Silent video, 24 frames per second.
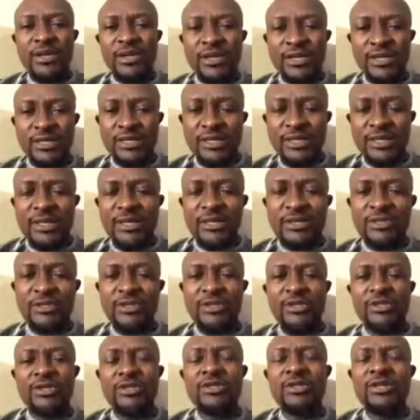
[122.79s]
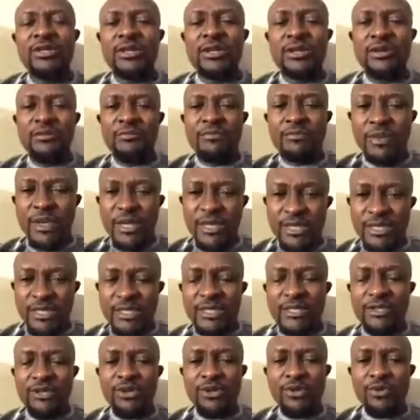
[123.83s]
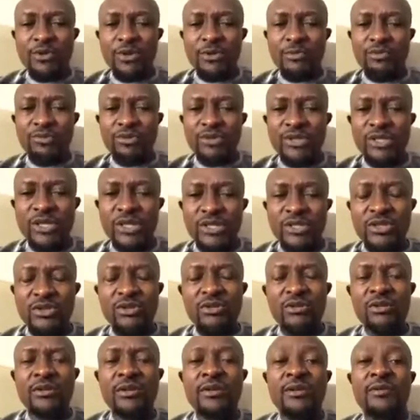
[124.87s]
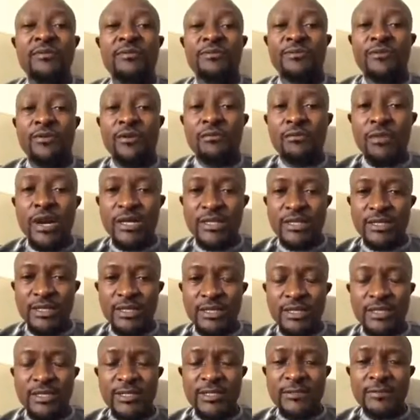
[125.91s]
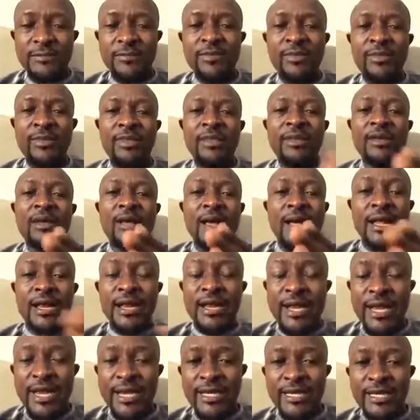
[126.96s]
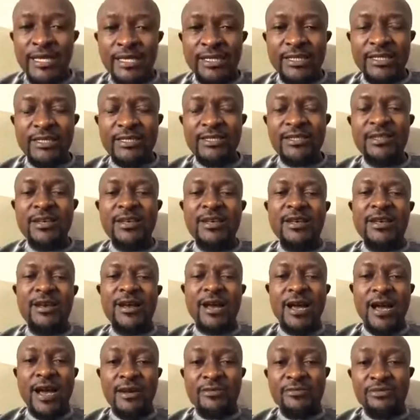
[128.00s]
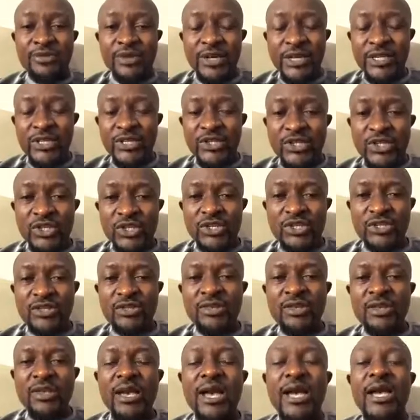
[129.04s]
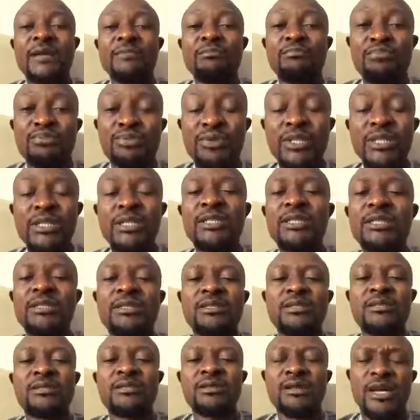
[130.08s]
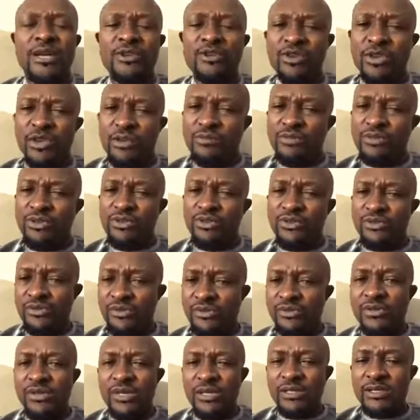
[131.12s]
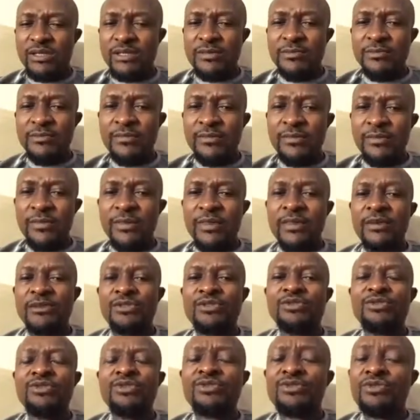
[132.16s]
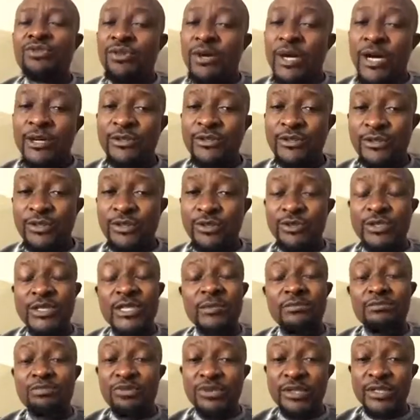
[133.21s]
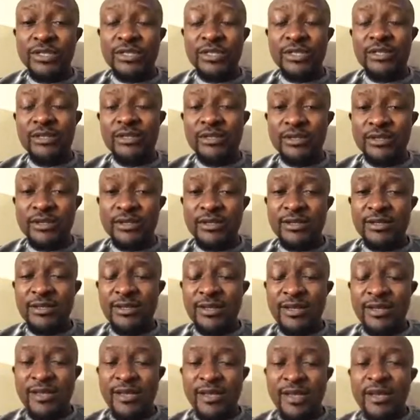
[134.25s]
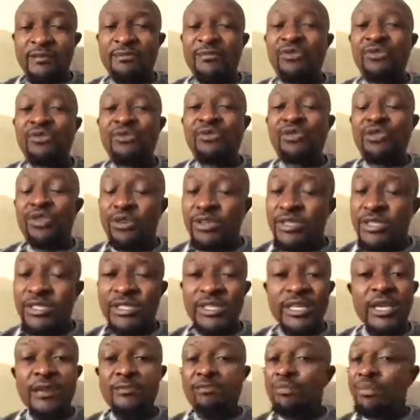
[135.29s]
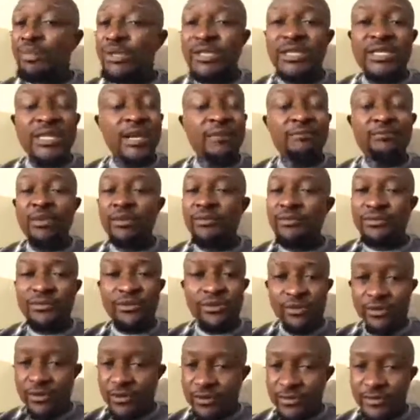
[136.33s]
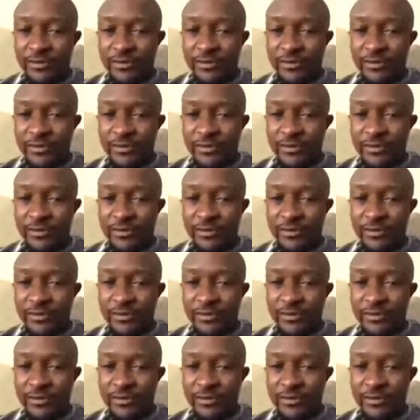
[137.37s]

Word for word: an external source, paste in your word processor, format it, align it, arrange it, and print it? Are you able to do that? Do you know how to use a printer? Have you touched a printer before?